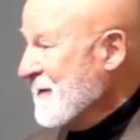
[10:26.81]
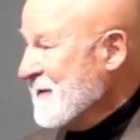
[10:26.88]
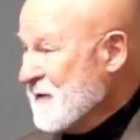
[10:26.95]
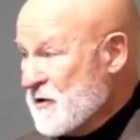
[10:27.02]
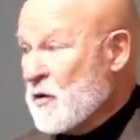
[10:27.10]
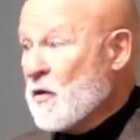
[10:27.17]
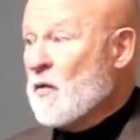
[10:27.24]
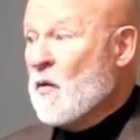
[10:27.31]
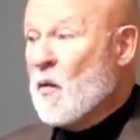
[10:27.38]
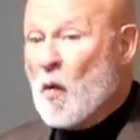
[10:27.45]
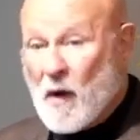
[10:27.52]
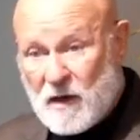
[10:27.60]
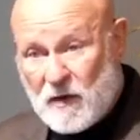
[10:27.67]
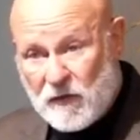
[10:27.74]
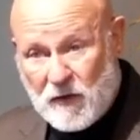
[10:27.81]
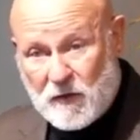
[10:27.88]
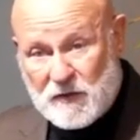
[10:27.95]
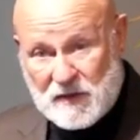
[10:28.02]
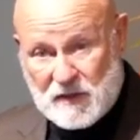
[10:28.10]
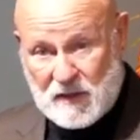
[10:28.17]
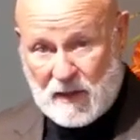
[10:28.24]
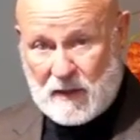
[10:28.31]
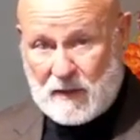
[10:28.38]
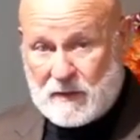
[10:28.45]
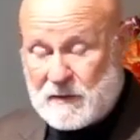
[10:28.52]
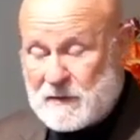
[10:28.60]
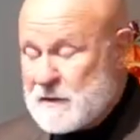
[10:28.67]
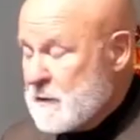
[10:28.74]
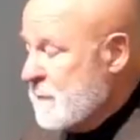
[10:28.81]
So one of those days